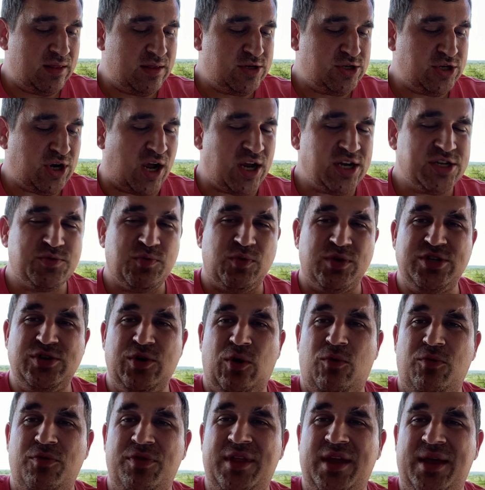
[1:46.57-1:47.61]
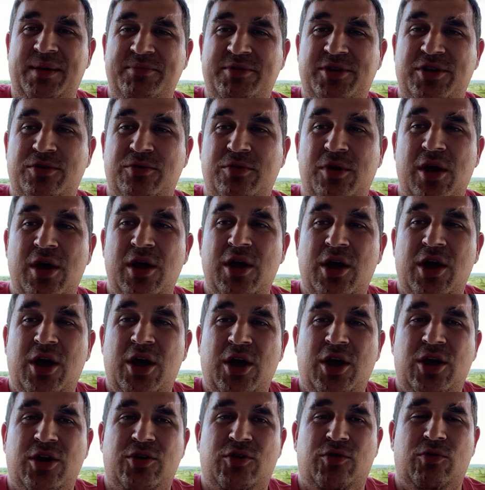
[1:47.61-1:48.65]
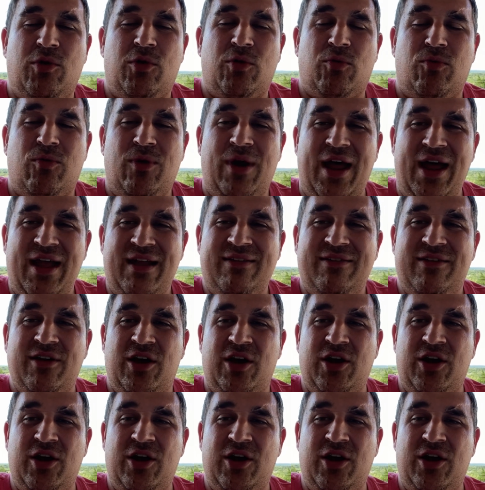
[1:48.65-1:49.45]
Joshua told them to erect